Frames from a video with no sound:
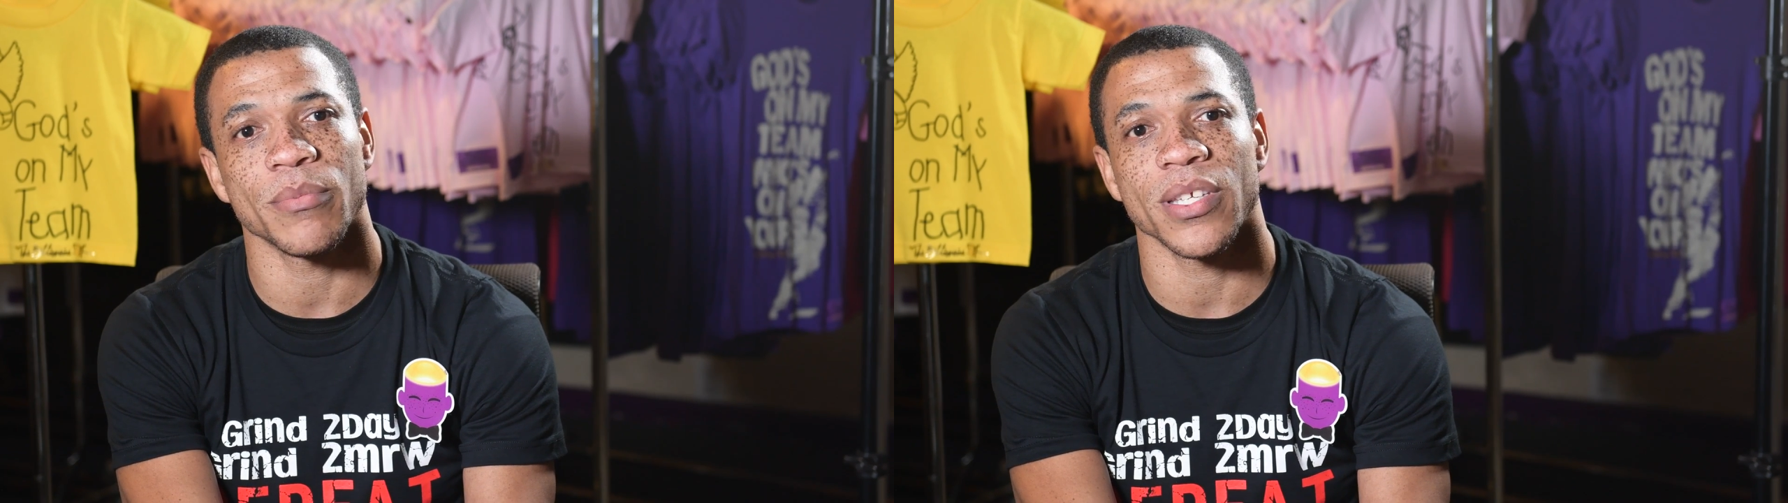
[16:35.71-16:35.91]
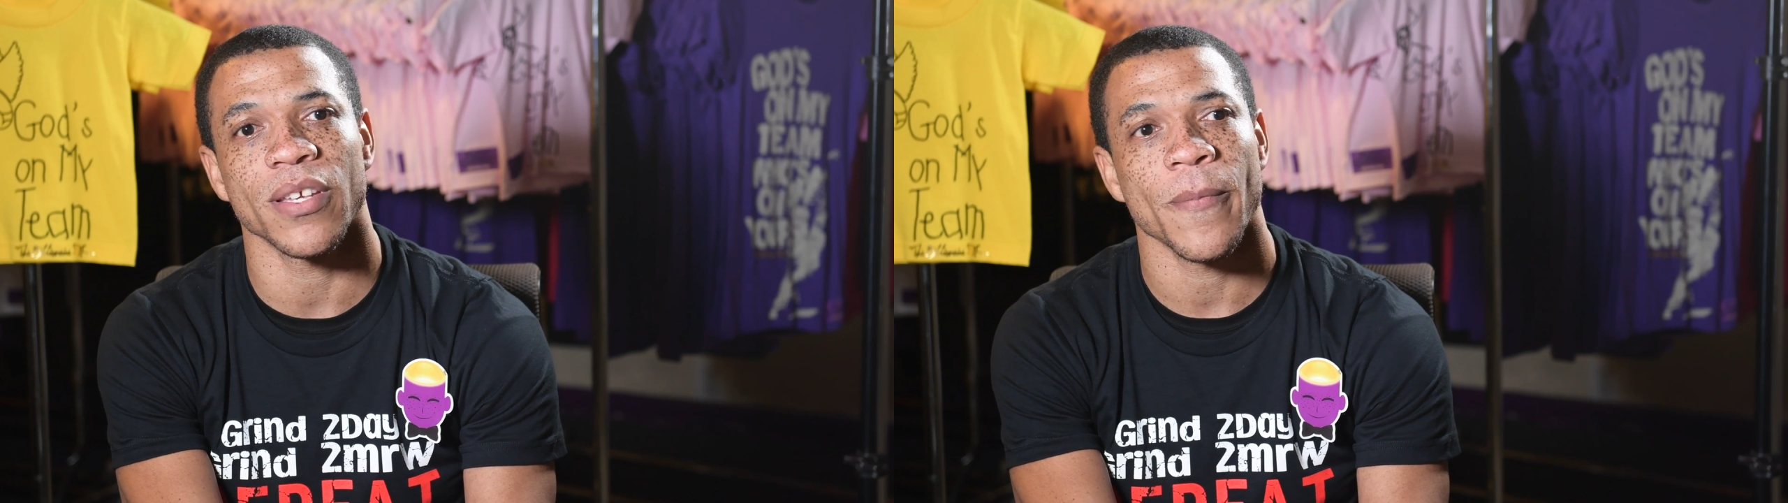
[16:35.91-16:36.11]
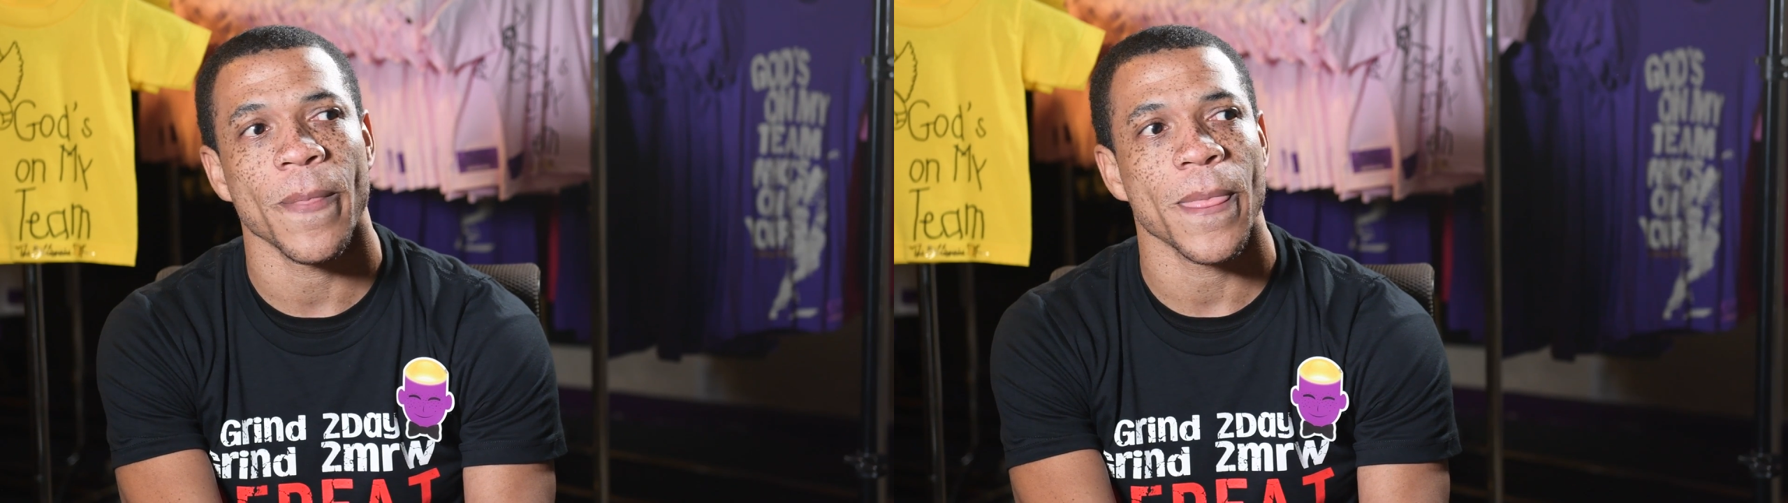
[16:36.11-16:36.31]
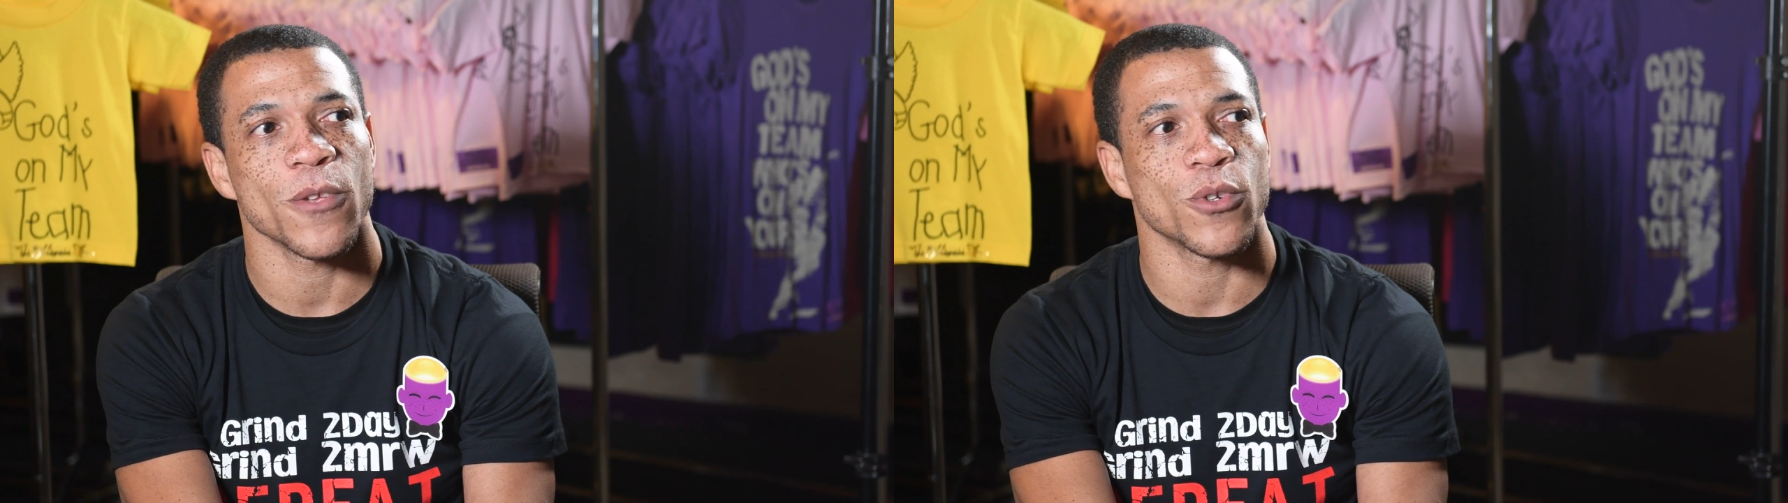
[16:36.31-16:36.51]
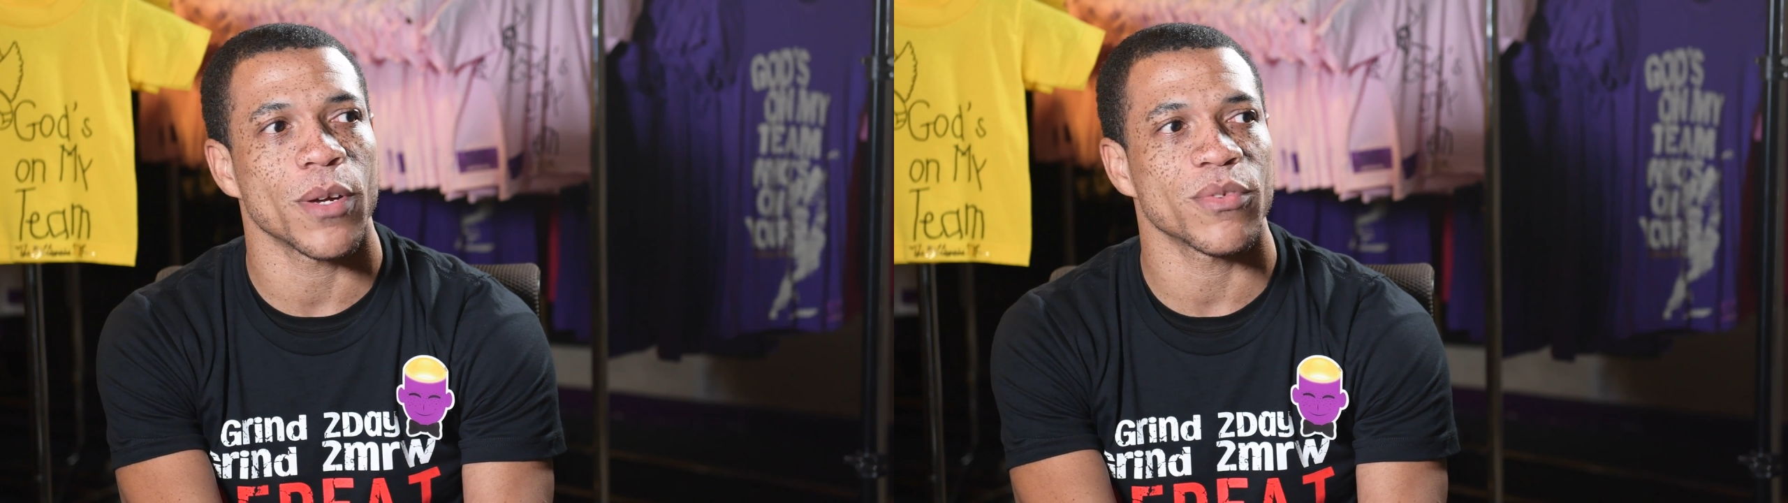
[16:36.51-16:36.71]
me,
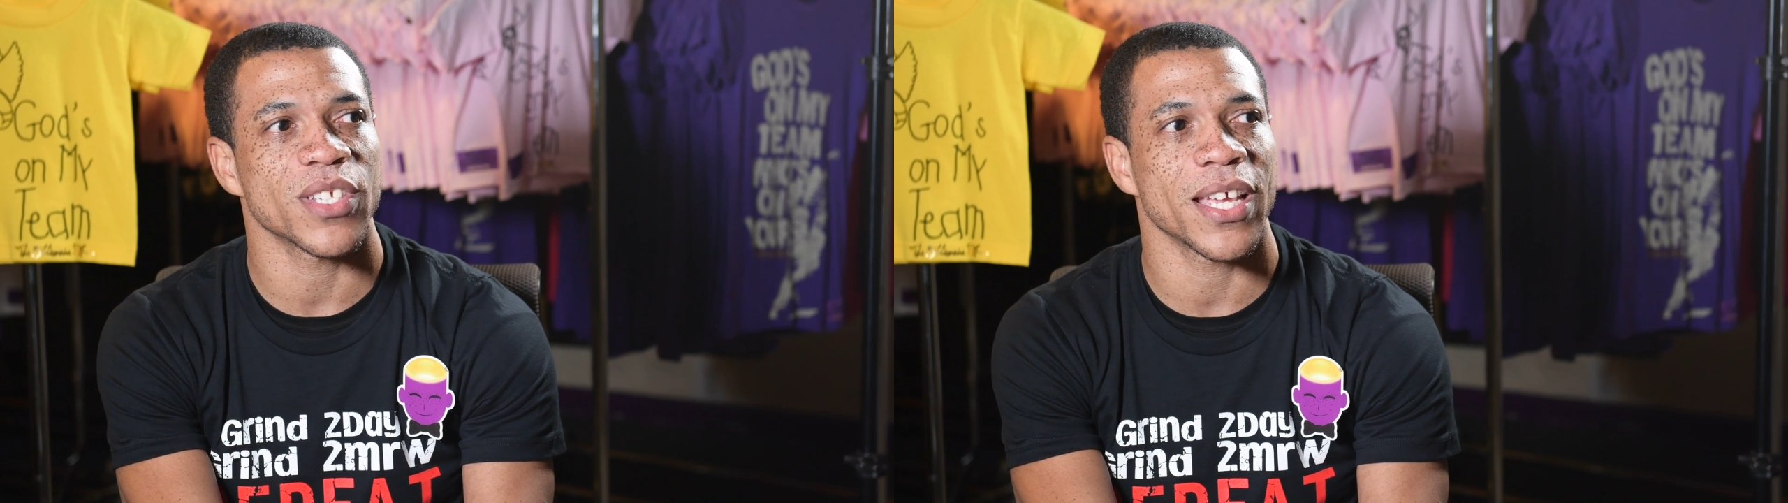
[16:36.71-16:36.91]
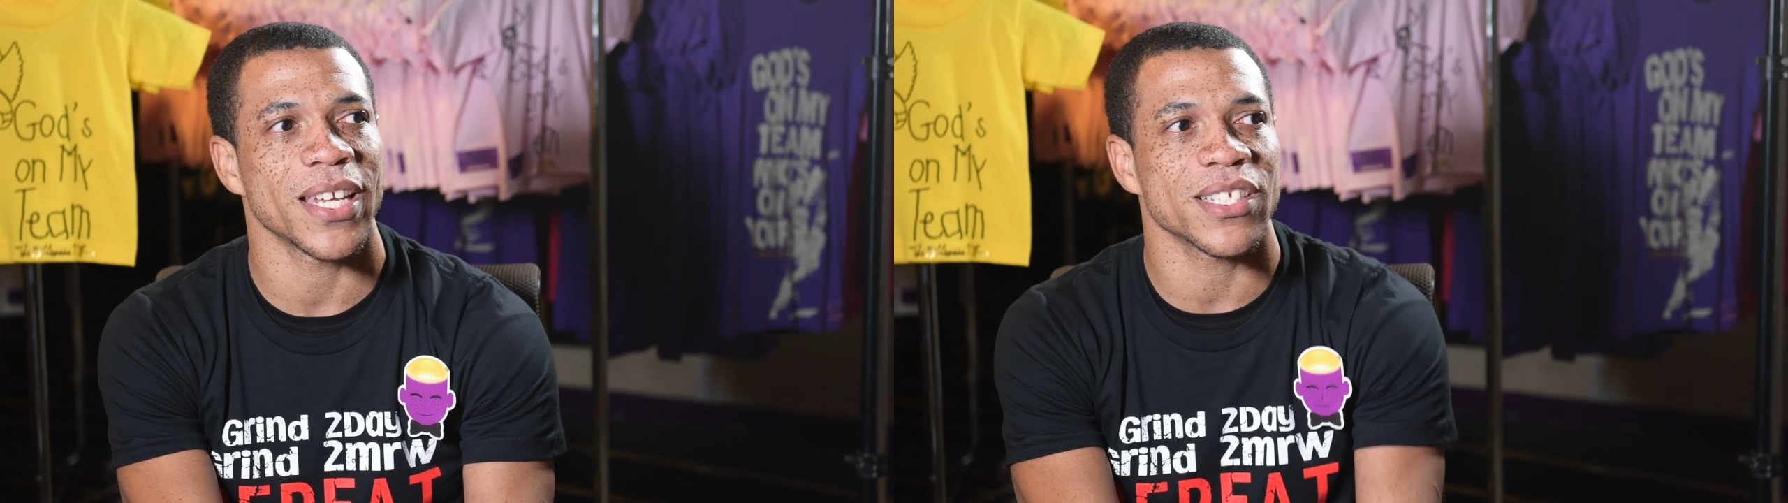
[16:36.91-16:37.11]
you know what I'm saying?